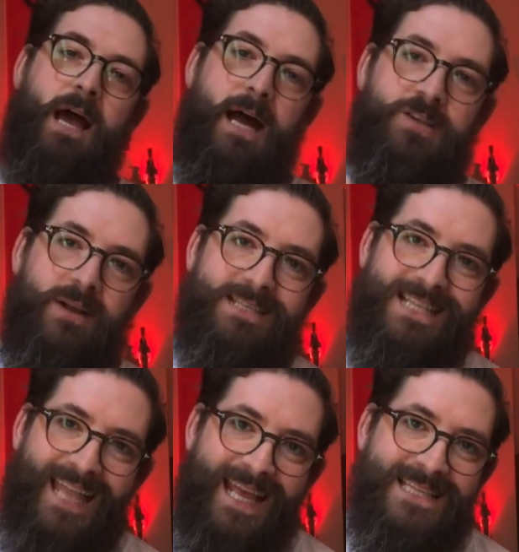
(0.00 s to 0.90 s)
A
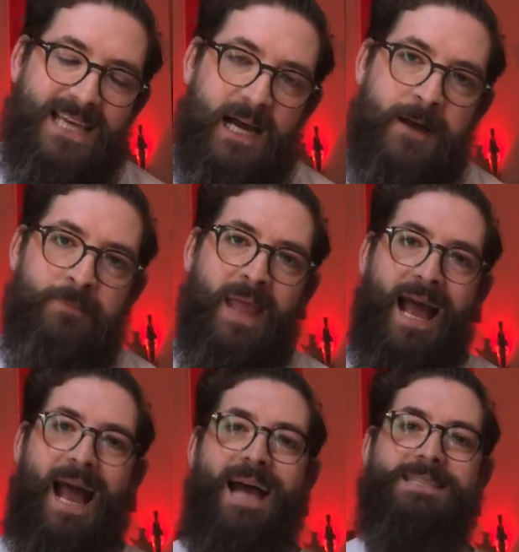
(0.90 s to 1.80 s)
translator
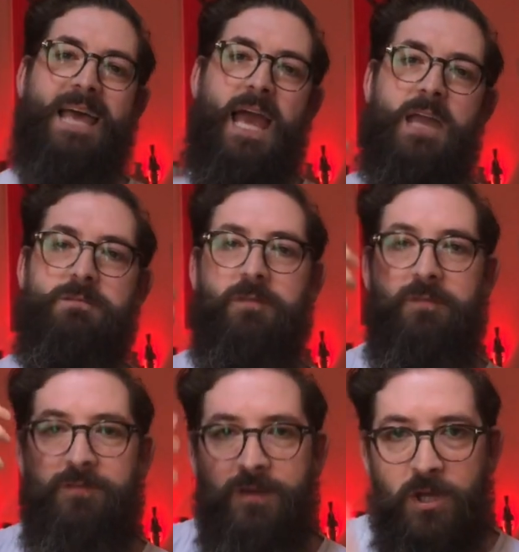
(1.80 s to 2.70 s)
has a
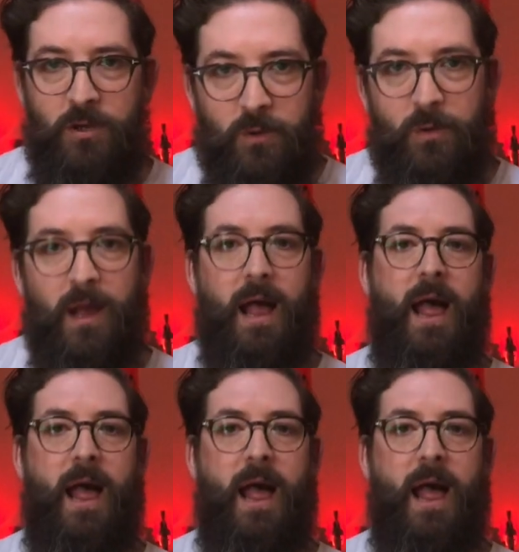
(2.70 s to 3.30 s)
view